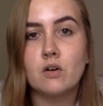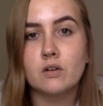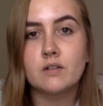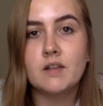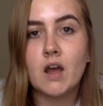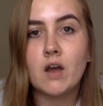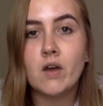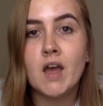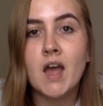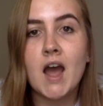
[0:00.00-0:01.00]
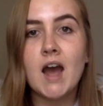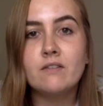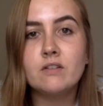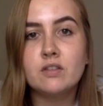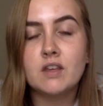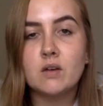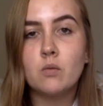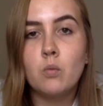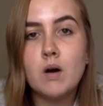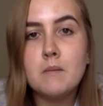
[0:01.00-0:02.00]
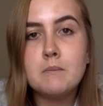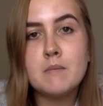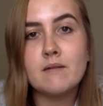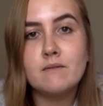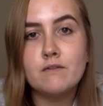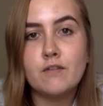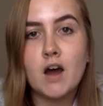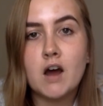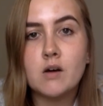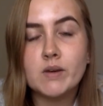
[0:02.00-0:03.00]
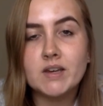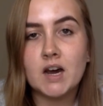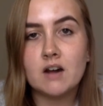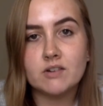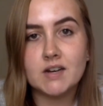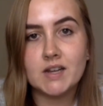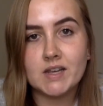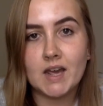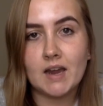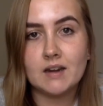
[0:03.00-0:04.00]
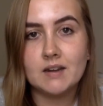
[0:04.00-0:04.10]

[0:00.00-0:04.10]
So have a think, what month are we currently in?